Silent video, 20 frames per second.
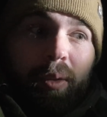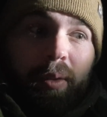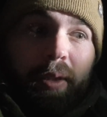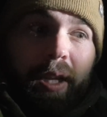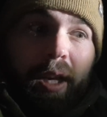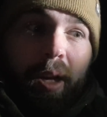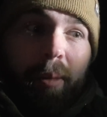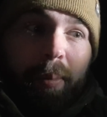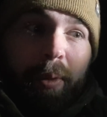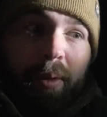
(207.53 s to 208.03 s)

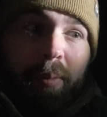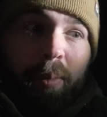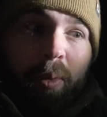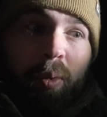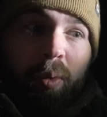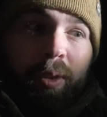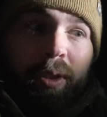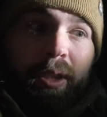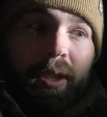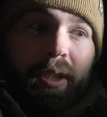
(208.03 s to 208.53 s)
get up in the
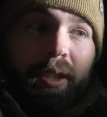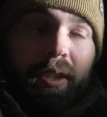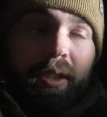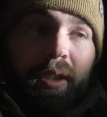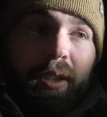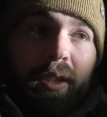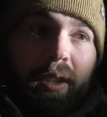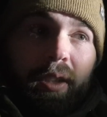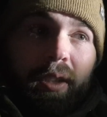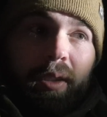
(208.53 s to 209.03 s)
morning,
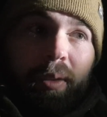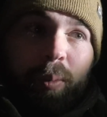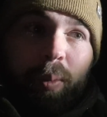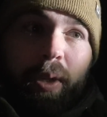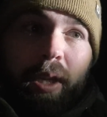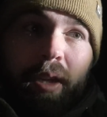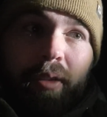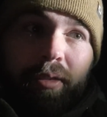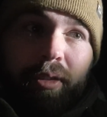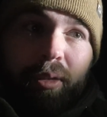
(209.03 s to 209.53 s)
we'll
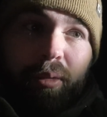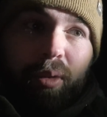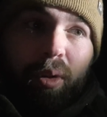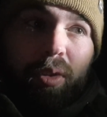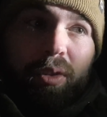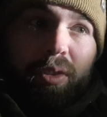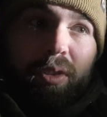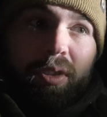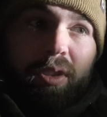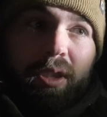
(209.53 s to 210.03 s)
give the
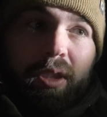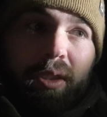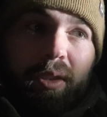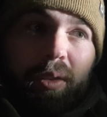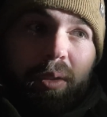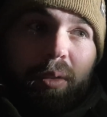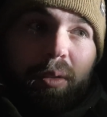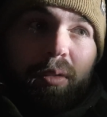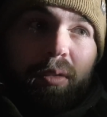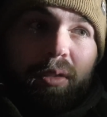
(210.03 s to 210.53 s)
rods
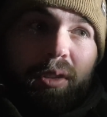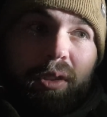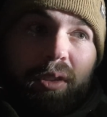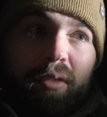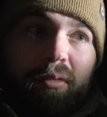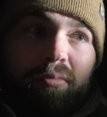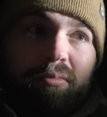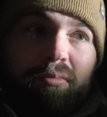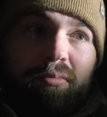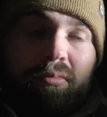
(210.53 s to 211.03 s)
until
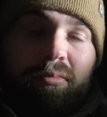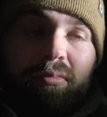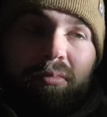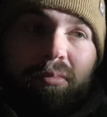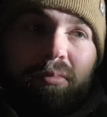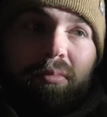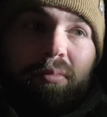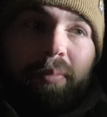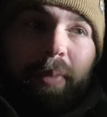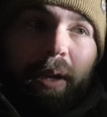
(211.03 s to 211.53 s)

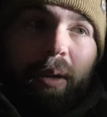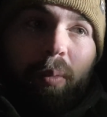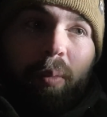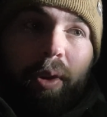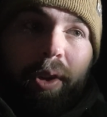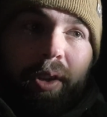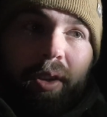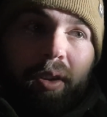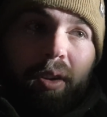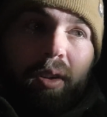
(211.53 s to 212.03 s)
about
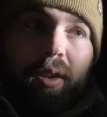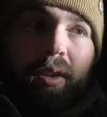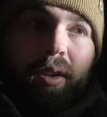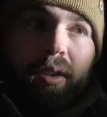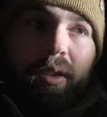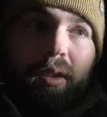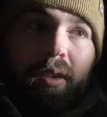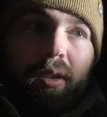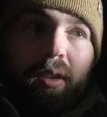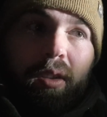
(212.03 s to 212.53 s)
1
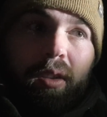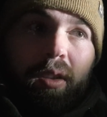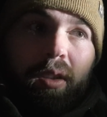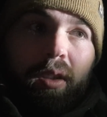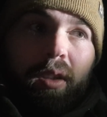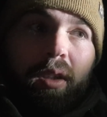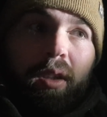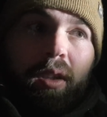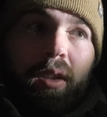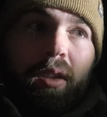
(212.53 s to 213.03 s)
o'clock,
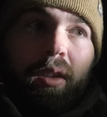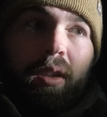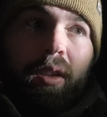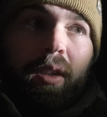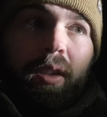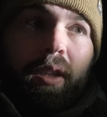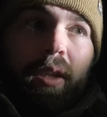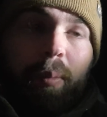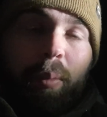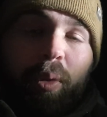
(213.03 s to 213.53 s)

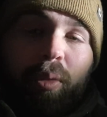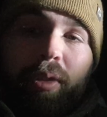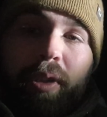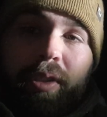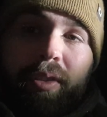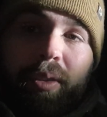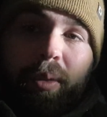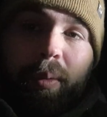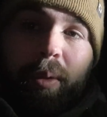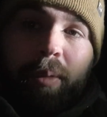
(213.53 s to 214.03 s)
and then we'll
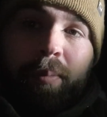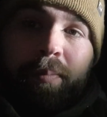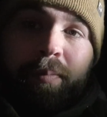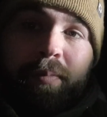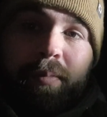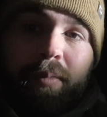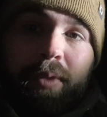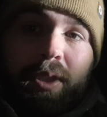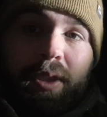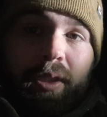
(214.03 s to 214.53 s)
redo them,
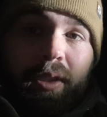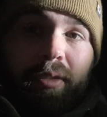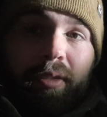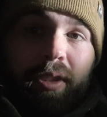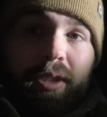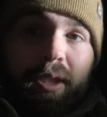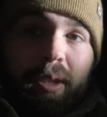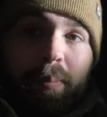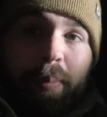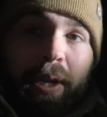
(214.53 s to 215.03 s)
stick the
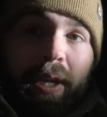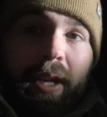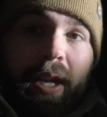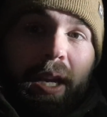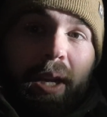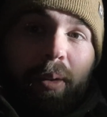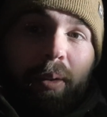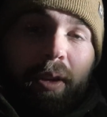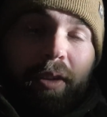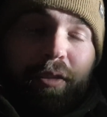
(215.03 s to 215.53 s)
rest of the bait
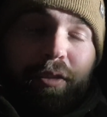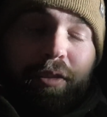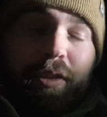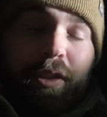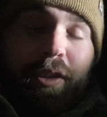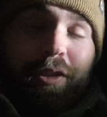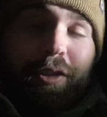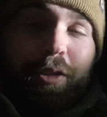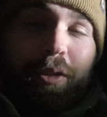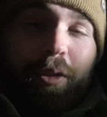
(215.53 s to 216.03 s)
out, and
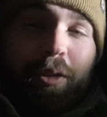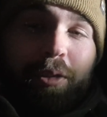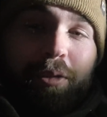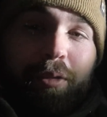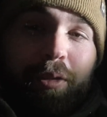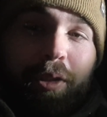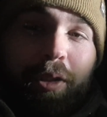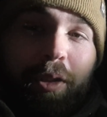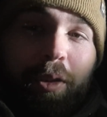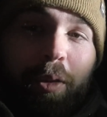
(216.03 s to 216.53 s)
fingers crossed
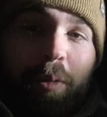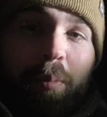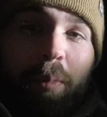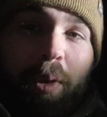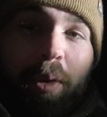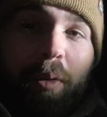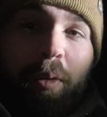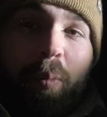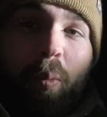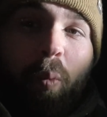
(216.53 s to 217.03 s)
for a new
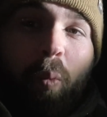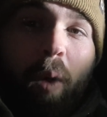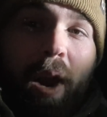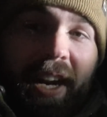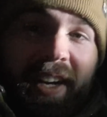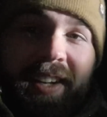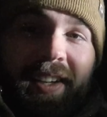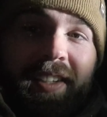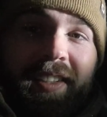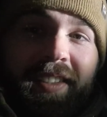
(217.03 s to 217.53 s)
moon
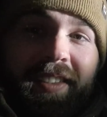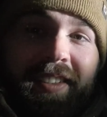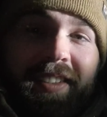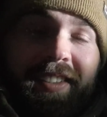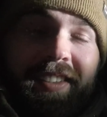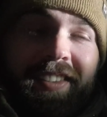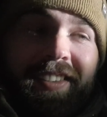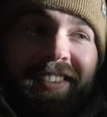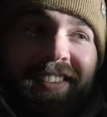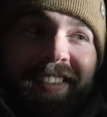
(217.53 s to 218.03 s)
whacker.
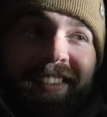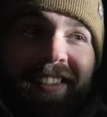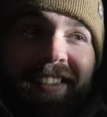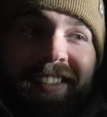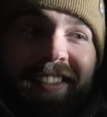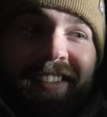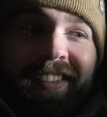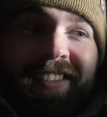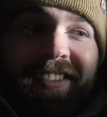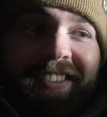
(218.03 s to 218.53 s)

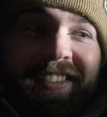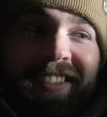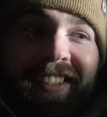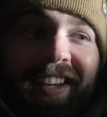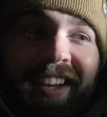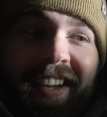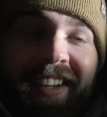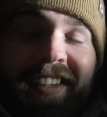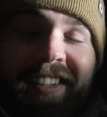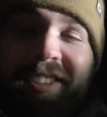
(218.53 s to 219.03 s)
So
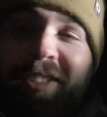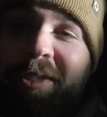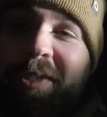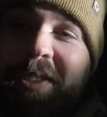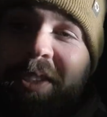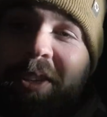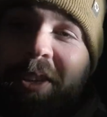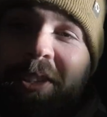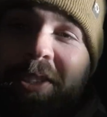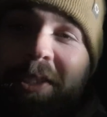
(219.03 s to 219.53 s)
yeah,
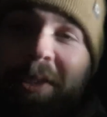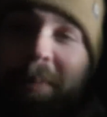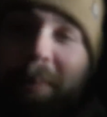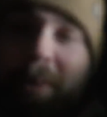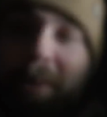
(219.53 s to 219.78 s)
see you guys in the